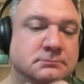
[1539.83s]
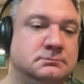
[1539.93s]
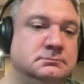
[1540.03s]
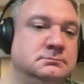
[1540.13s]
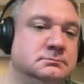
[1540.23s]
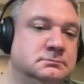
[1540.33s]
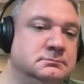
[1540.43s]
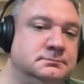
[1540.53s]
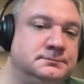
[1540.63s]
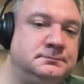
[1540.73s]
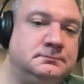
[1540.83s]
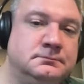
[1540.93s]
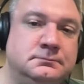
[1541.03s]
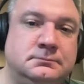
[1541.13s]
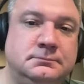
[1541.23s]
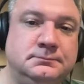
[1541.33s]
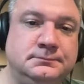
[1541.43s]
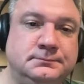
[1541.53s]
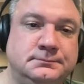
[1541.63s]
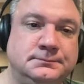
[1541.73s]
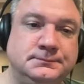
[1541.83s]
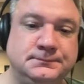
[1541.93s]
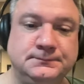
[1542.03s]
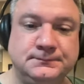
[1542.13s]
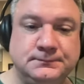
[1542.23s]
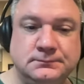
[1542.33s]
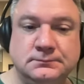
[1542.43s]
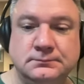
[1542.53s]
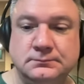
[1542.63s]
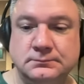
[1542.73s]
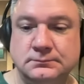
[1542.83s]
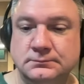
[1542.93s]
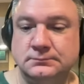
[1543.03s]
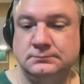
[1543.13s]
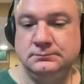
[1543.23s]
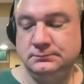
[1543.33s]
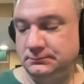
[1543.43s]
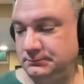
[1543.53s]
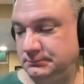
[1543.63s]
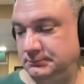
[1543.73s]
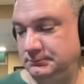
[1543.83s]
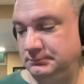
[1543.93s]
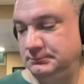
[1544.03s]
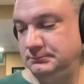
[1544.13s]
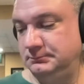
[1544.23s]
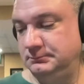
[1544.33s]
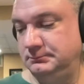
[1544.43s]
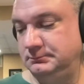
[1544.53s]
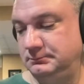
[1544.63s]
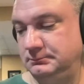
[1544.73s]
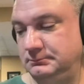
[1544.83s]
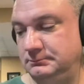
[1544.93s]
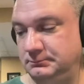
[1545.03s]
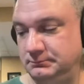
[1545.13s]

(silent)